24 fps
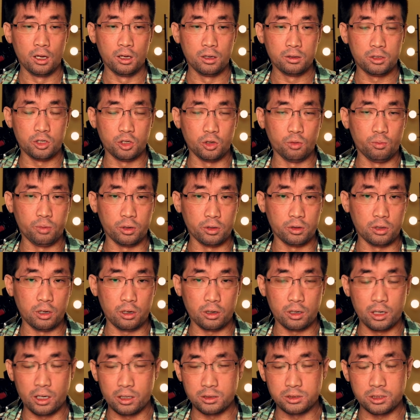to put their
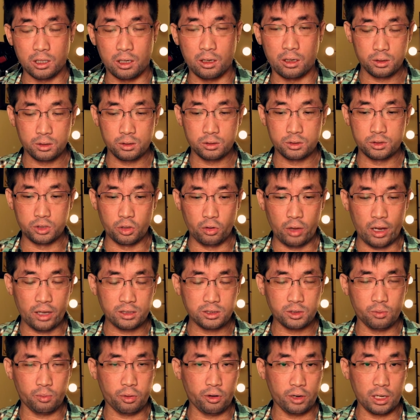guns on. So that's
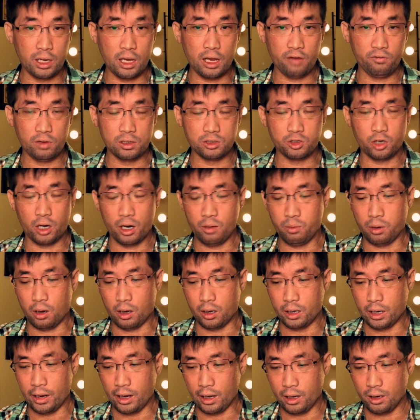a pretty heavy
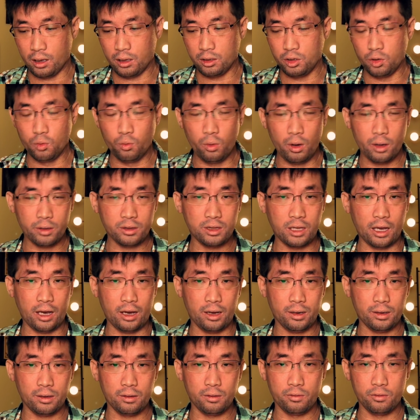tripod, and you want
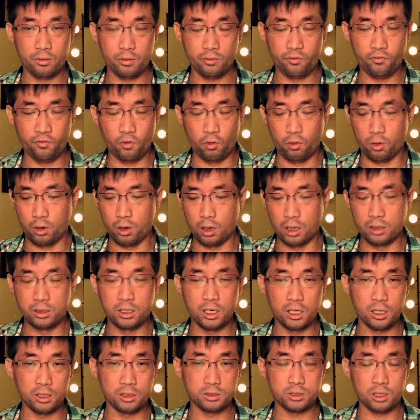that for a
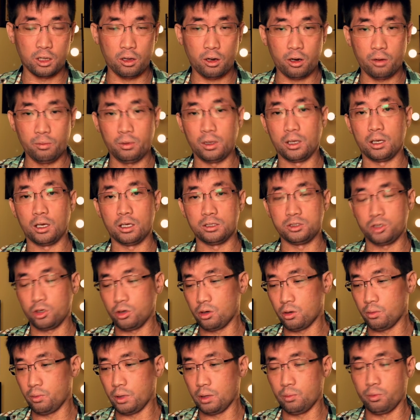DSLR because you're
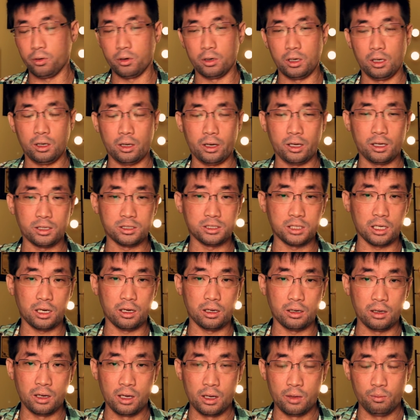going to be putting, like I
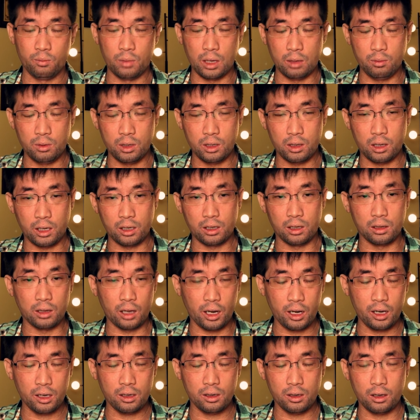said, maybe like
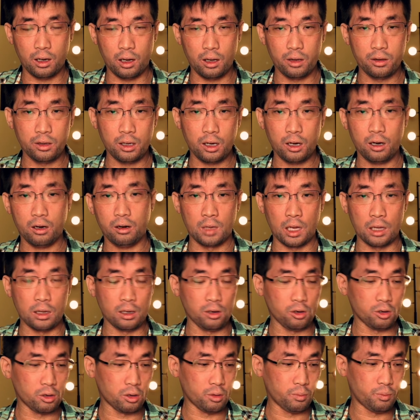light on there. then
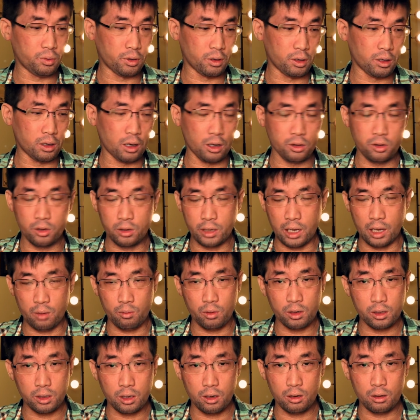you're going to put other
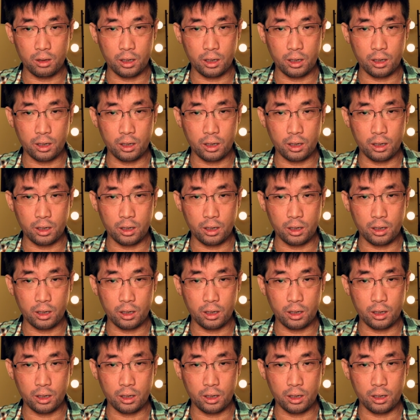camera gear